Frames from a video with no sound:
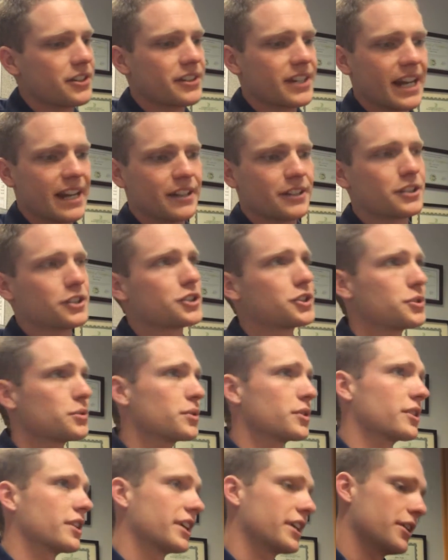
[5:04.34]
you're down at the
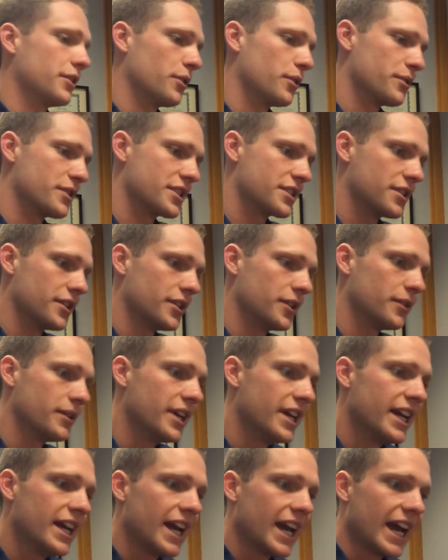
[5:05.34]
shore like you always do,
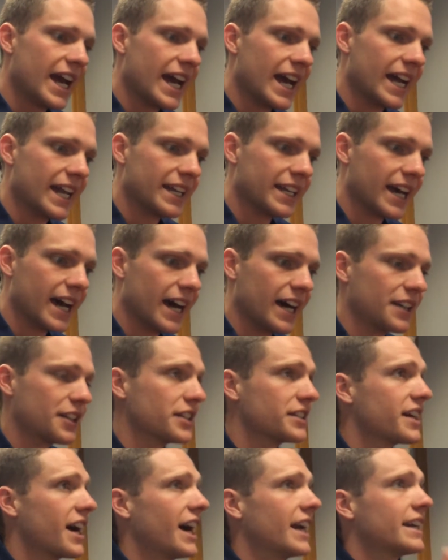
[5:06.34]
and
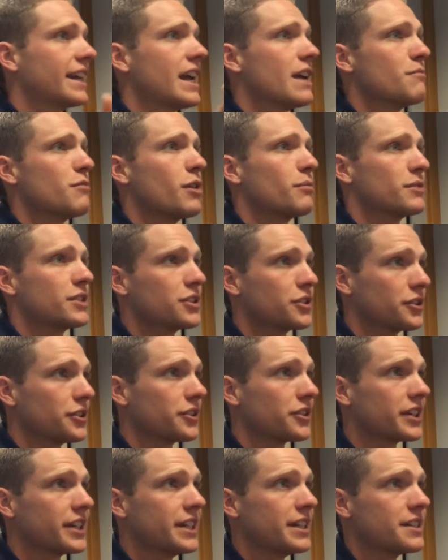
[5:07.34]
the tide came up and took
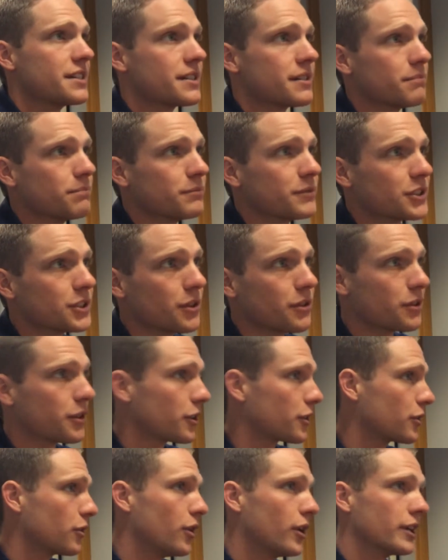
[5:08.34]
your keys. So
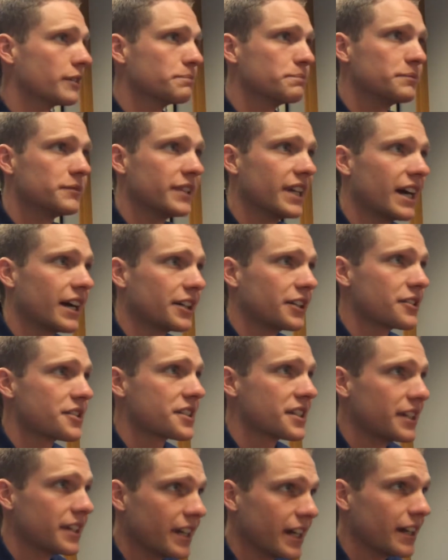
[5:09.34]
they're gone. Now you're
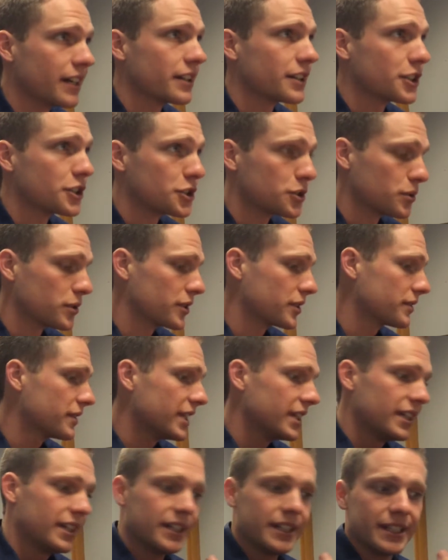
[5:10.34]
sitting down at the shore,
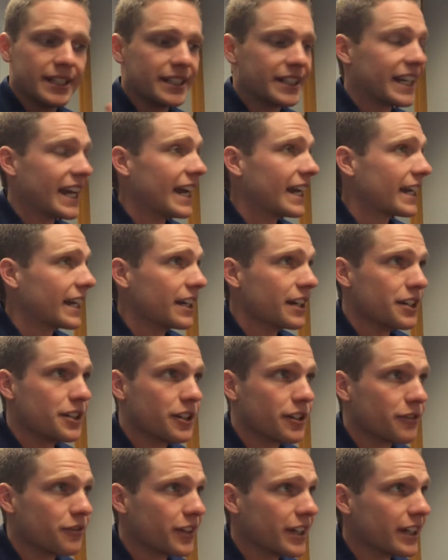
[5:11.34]
can't get into
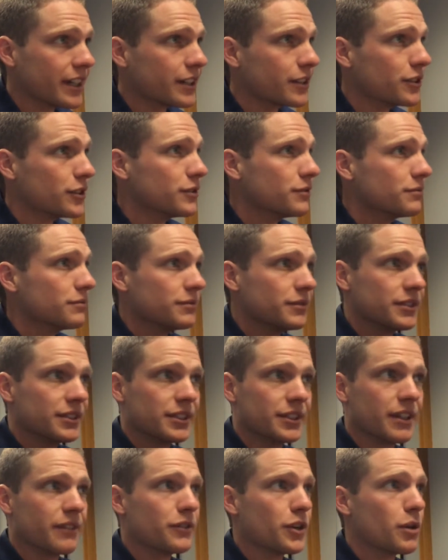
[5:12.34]
your vehicle,
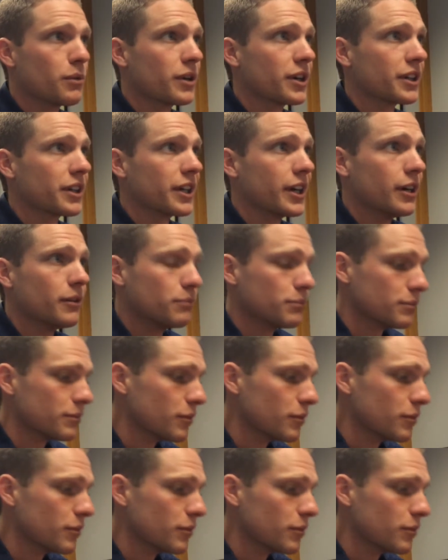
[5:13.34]
you have nowhere to go.